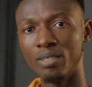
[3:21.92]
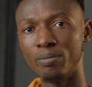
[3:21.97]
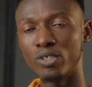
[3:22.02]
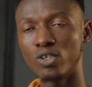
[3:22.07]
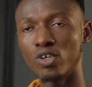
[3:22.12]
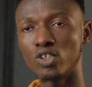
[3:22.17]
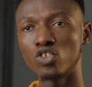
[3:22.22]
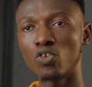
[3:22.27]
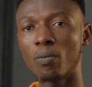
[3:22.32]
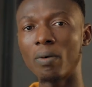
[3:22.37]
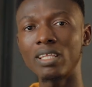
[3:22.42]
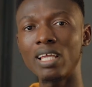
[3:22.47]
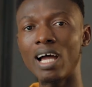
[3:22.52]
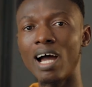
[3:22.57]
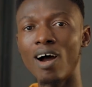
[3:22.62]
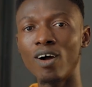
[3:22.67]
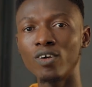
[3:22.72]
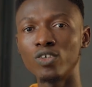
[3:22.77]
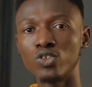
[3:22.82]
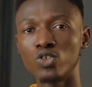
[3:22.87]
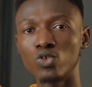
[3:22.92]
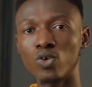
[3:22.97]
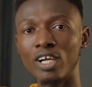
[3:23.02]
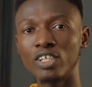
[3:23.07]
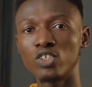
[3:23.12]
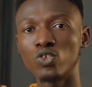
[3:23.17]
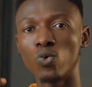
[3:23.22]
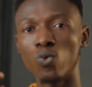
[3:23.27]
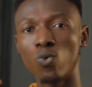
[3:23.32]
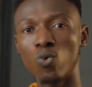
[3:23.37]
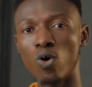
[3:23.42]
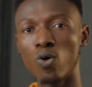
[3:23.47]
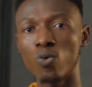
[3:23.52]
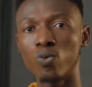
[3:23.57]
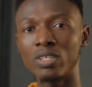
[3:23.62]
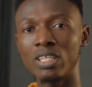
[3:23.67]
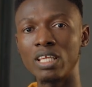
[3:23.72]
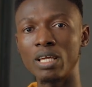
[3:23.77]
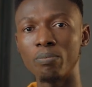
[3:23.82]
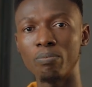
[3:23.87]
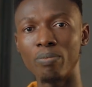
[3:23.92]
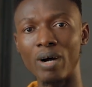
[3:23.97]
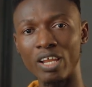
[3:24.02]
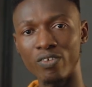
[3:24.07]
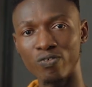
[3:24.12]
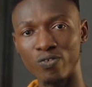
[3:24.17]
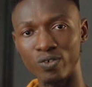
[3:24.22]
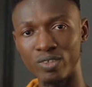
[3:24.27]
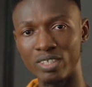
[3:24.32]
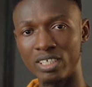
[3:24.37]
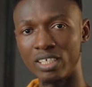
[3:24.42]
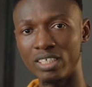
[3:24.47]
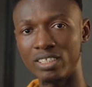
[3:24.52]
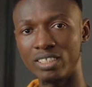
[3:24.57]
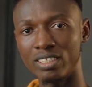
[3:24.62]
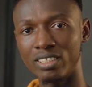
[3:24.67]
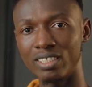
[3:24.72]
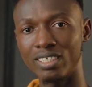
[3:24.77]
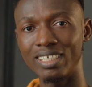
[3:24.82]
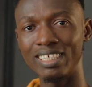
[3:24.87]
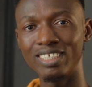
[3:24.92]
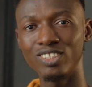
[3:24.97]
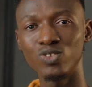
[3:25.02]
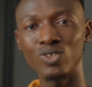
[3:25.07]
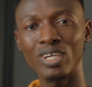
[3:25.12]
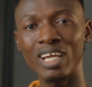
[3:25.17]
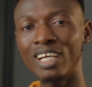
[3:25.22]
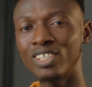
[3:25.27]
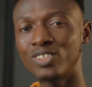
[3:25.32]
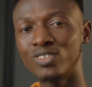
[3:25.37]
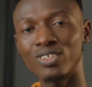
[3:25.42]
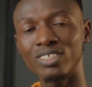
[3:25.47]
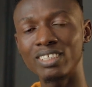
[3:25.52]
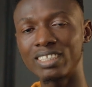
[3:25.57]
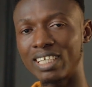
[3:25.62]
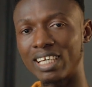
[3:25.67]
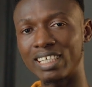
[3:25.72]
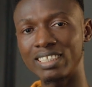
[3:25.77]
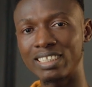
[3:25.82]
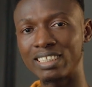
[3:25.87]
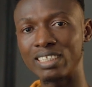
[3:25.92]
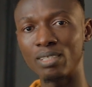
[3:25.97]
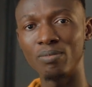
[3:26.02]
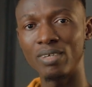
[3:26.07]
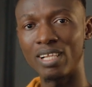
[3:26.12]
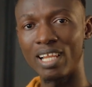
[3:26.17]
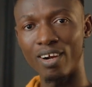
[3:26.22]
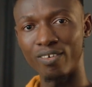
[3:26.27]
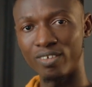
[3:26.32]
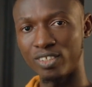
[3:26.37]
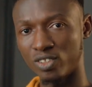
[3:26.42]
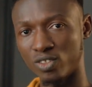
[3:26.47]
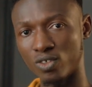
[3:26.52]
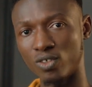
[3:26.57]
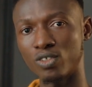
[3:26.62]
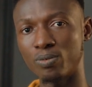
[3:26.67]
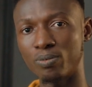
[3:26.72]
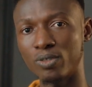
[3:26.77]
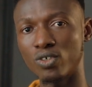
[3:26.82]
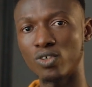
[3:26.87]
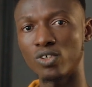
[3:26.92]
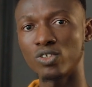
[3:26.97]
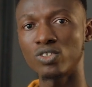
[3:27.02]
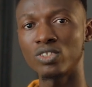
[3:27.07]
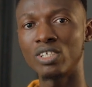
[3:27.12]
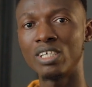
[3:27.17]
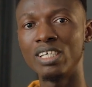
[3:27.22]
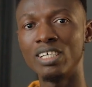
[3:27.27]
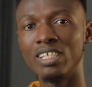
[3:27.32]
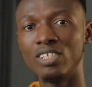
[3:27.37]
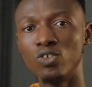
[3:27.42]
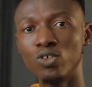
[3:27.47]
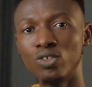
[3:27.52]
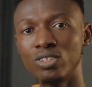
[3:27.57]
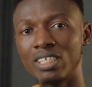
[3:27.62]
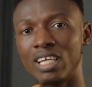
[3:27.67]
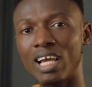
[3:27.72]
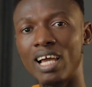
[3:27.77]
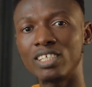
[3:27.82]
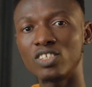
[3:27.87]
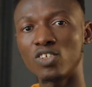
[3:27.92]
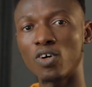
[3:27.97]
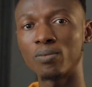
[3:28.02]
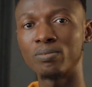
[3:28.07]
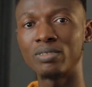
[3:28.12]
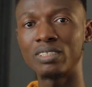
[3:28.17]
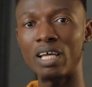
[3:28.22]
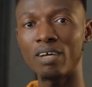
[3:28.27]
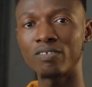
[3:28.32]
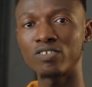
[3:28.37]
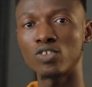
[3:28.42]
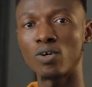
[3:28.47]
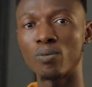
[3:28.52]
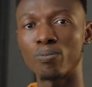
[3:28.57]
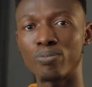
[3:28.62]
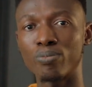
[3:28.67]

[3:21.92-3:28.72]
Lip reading: Because no matter how you try to work with a bad footage, you can't just get similar results because those guys observe some